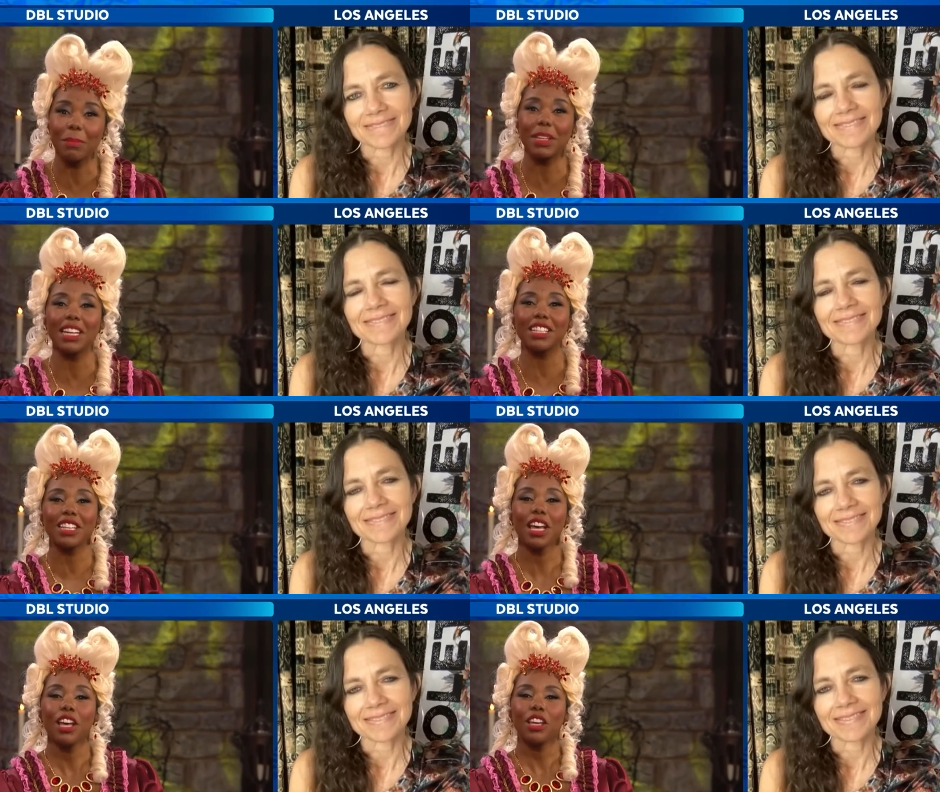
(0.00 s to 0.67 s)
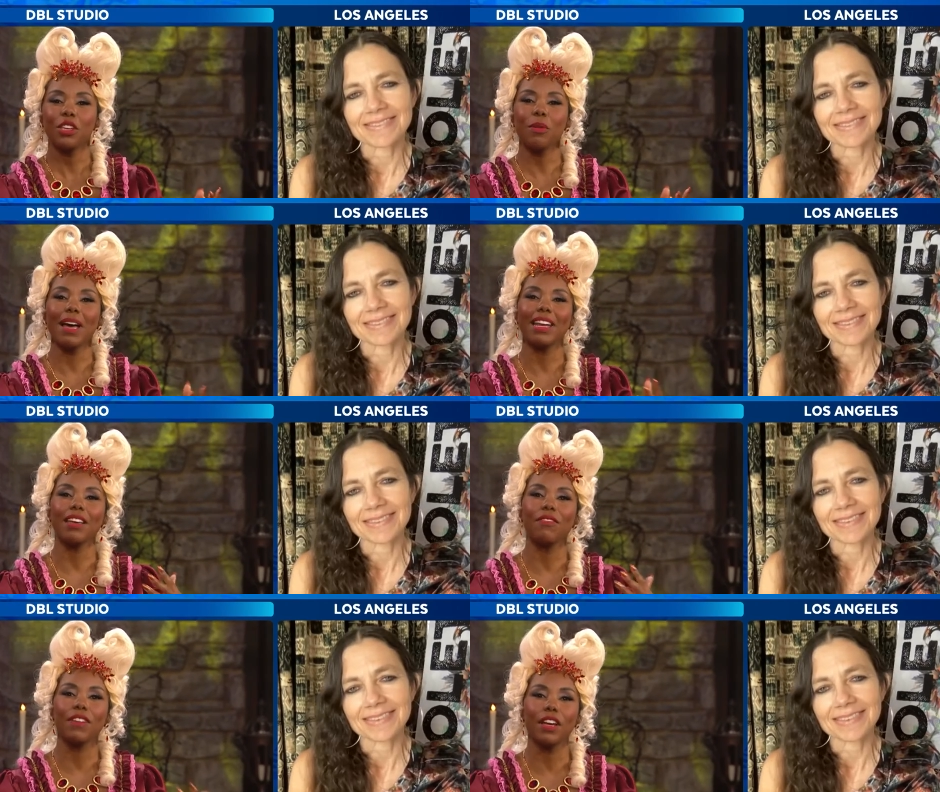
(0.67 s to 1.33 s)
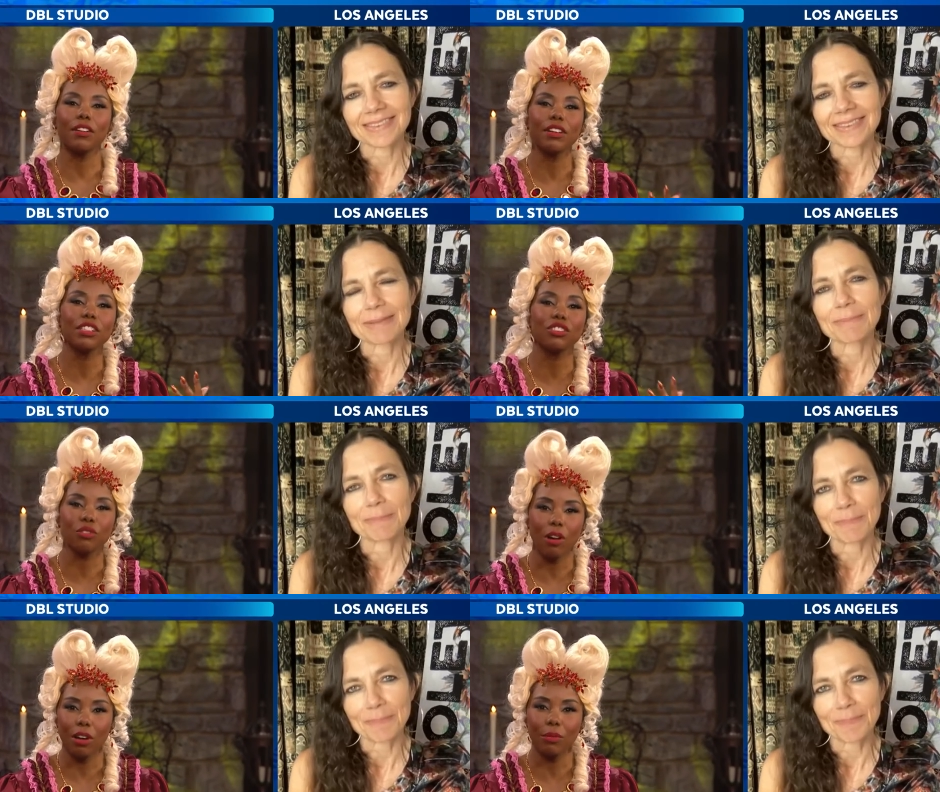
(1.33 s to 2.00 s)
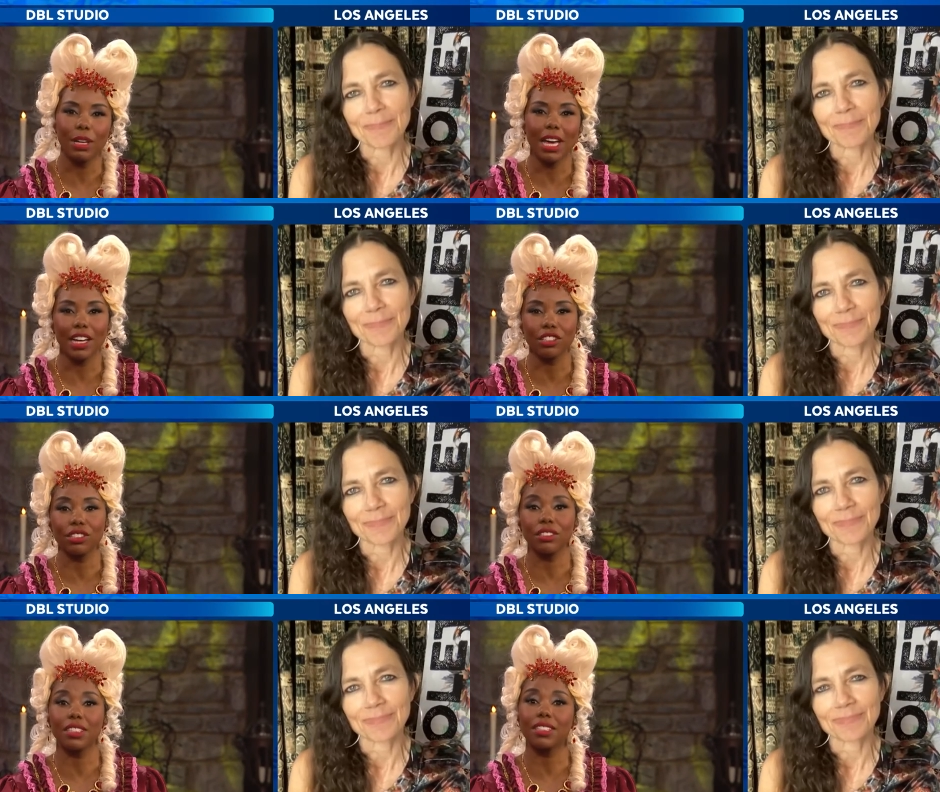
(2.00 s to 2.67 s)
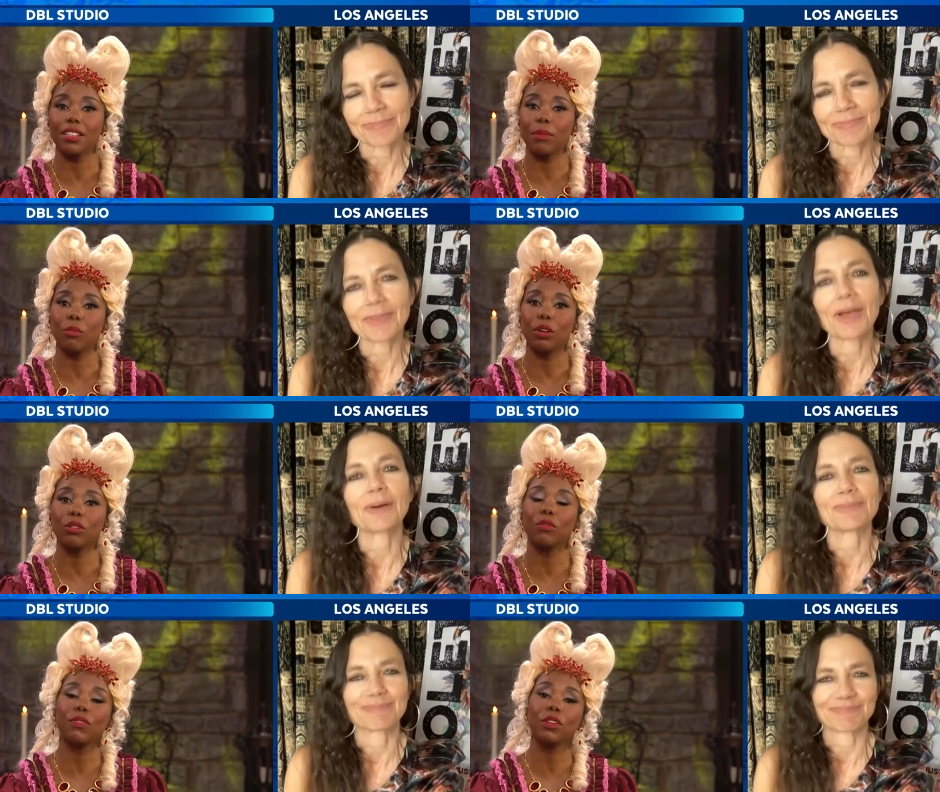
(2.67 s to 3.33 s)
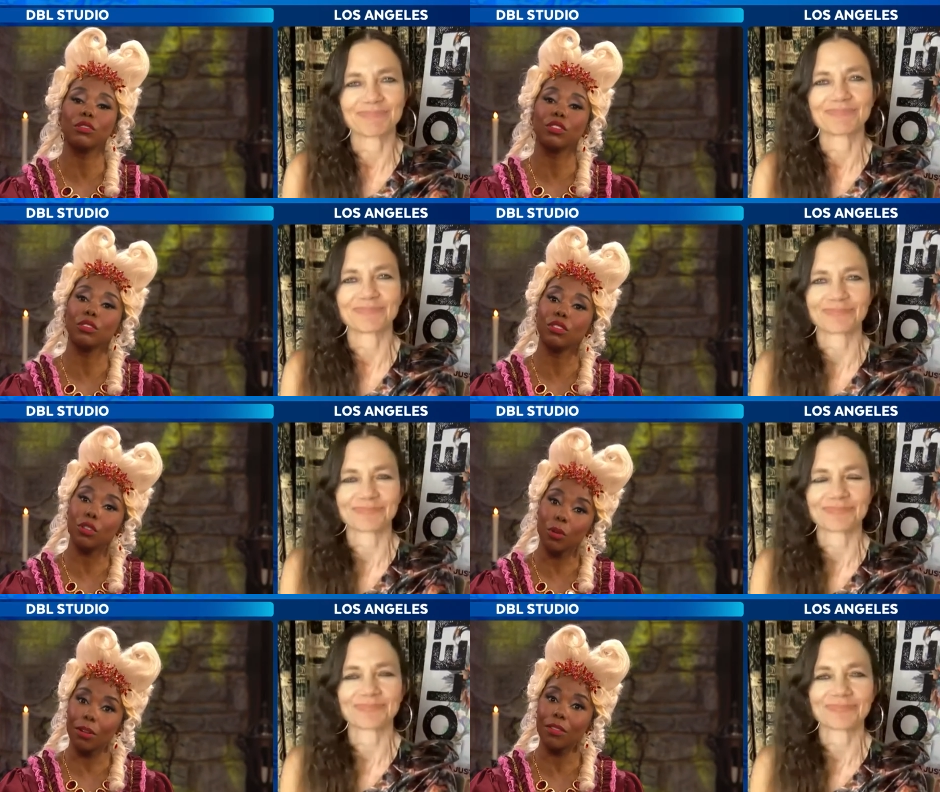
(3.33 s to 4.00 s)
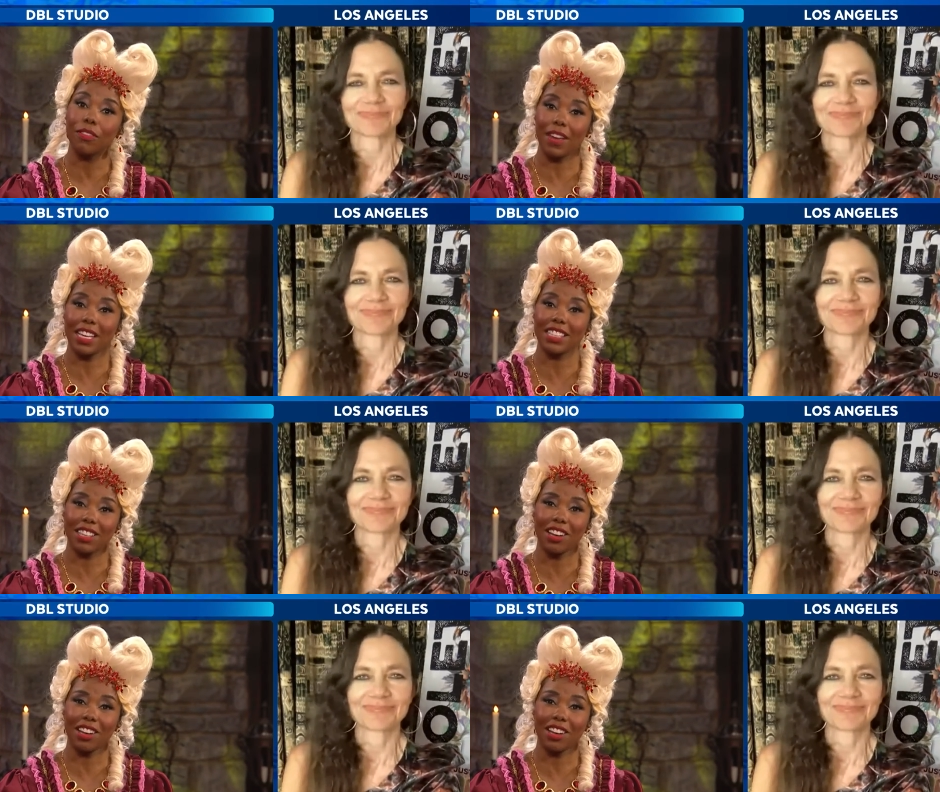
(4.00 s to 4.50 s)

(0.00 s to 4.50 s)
Speaker 1: because you had a very strong reaction to someone who oh. filtered your face